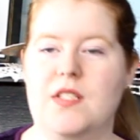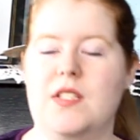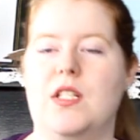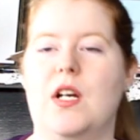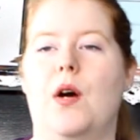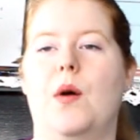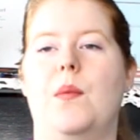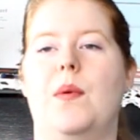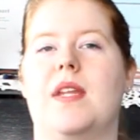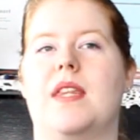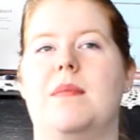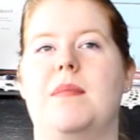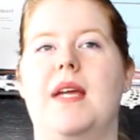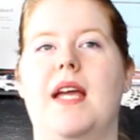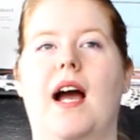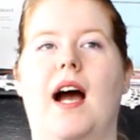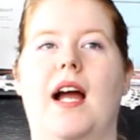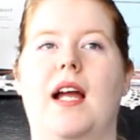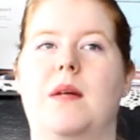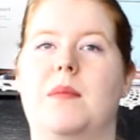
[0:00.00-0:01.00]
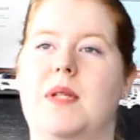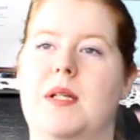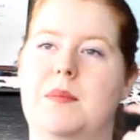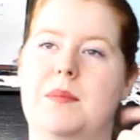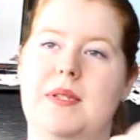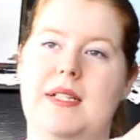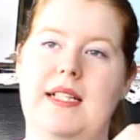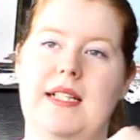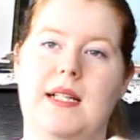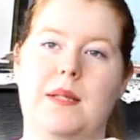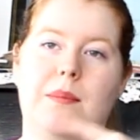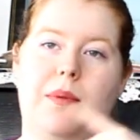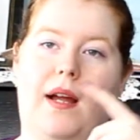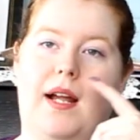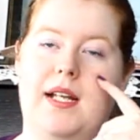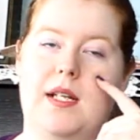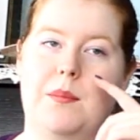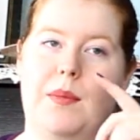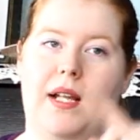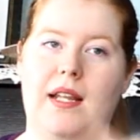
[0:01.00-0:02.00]
So with me, I am completely
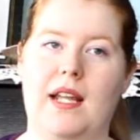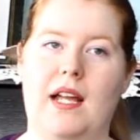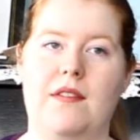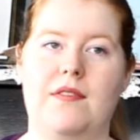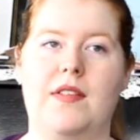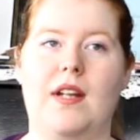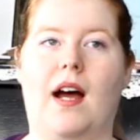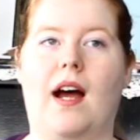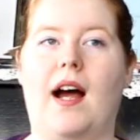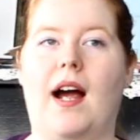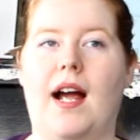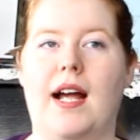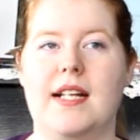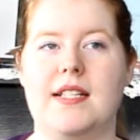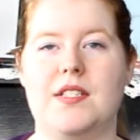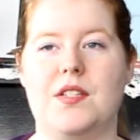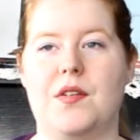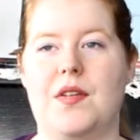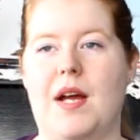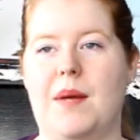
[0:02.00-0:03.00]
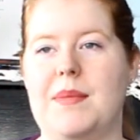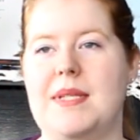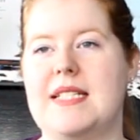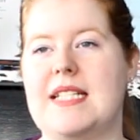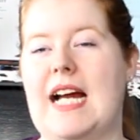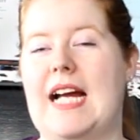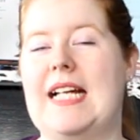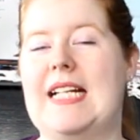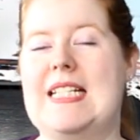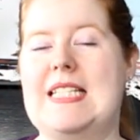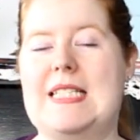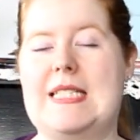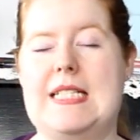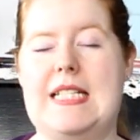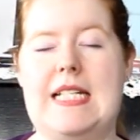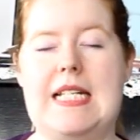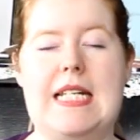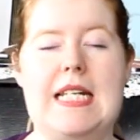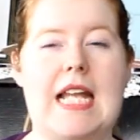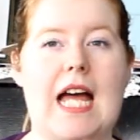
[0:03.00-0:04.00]
blind in my left eye, so that means I can
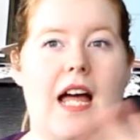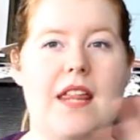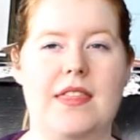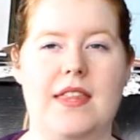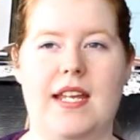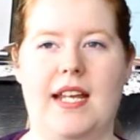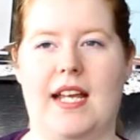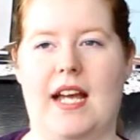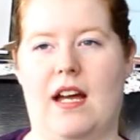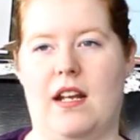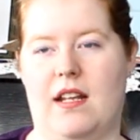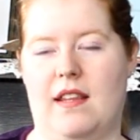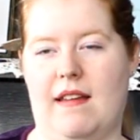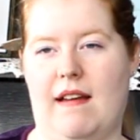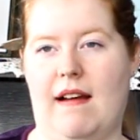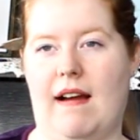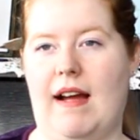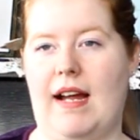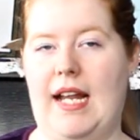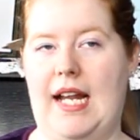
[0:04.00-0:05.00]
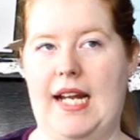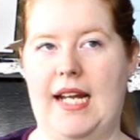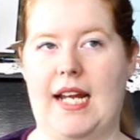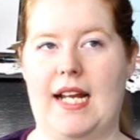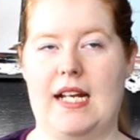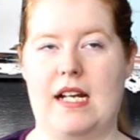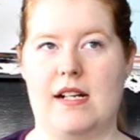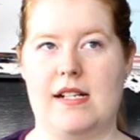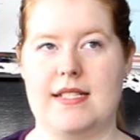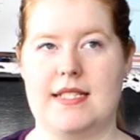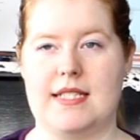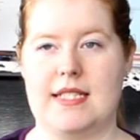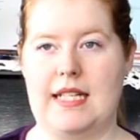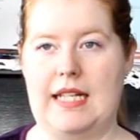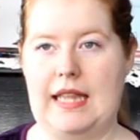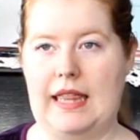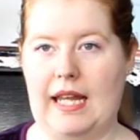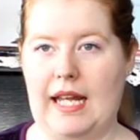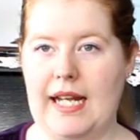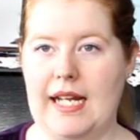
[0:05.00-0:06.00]
see nothing out of that eye. I cannot
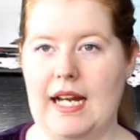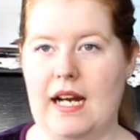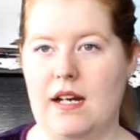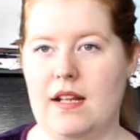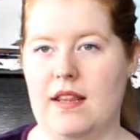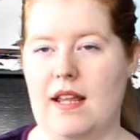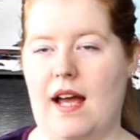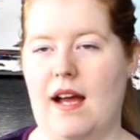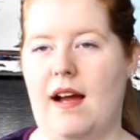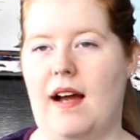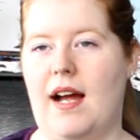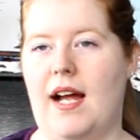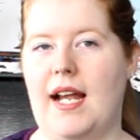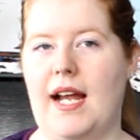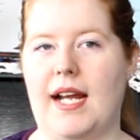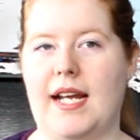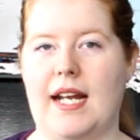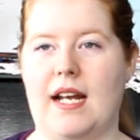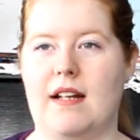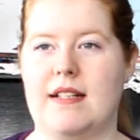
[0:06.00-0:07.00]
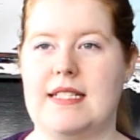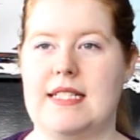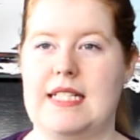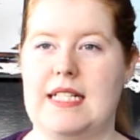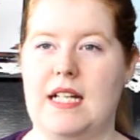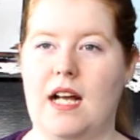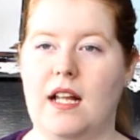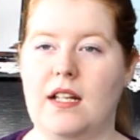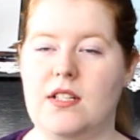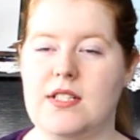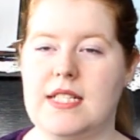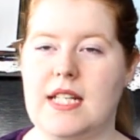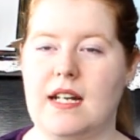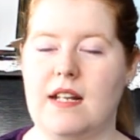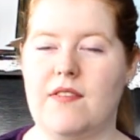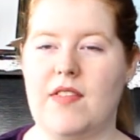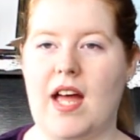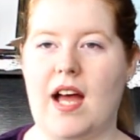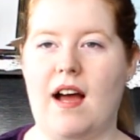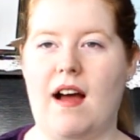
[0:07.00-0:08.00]
see light out of that eye. I cannot see colors
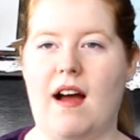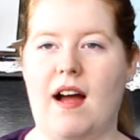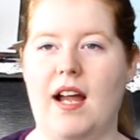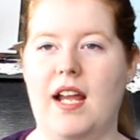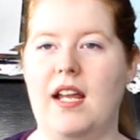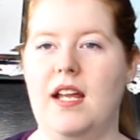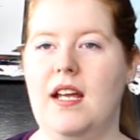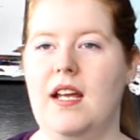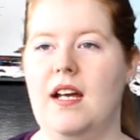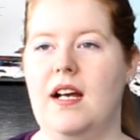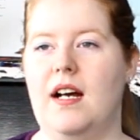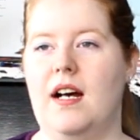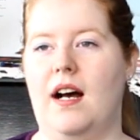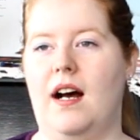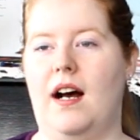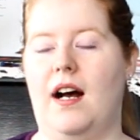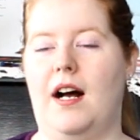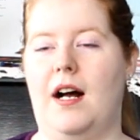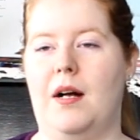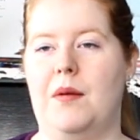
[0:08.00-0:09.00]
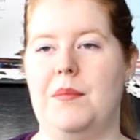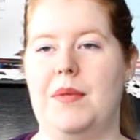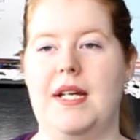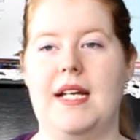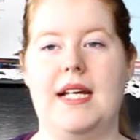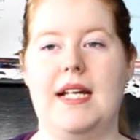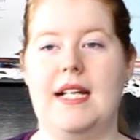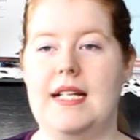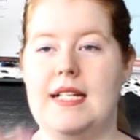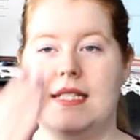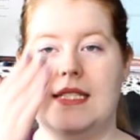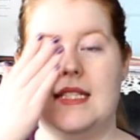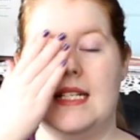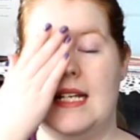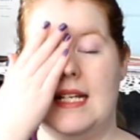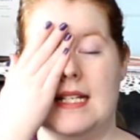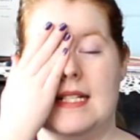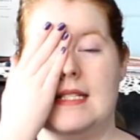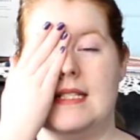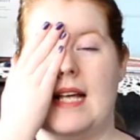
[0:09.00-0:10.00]
out of that eye. It
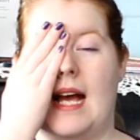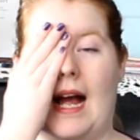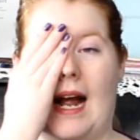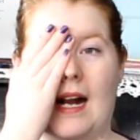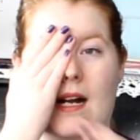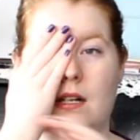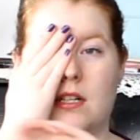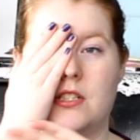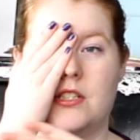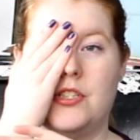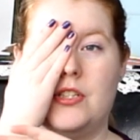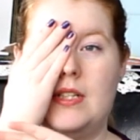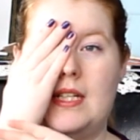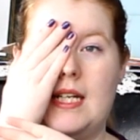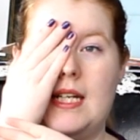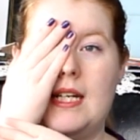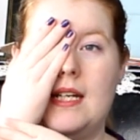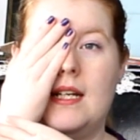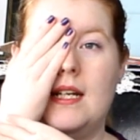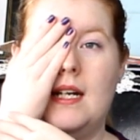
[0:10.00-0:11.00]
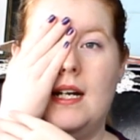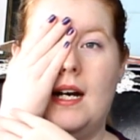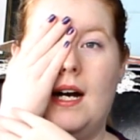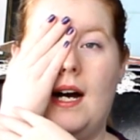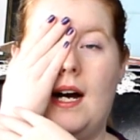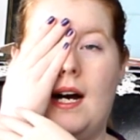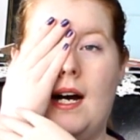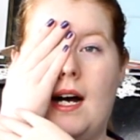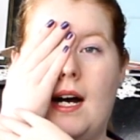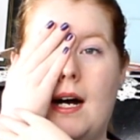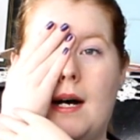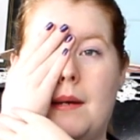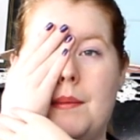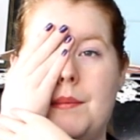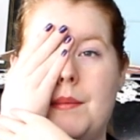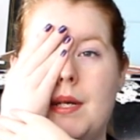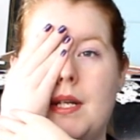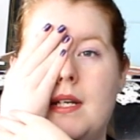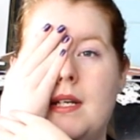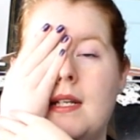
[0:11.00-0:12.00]
is actually
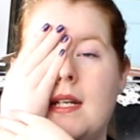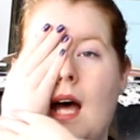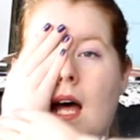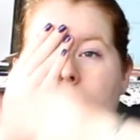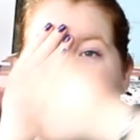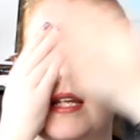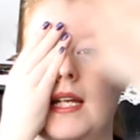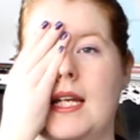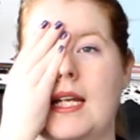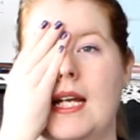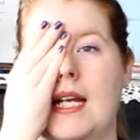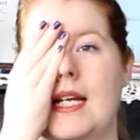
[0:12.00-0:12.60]
nothing.